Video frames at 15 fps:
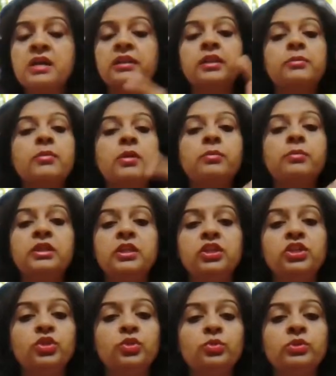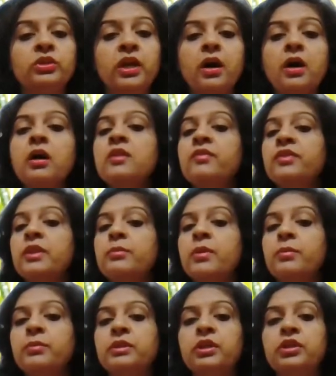they may be the urea, they may
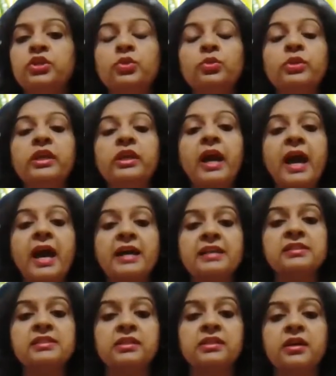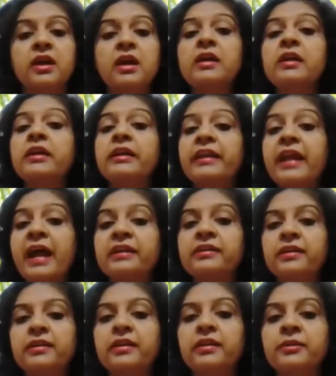be the uric acid,
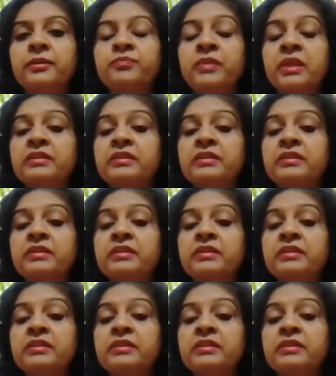creatinine.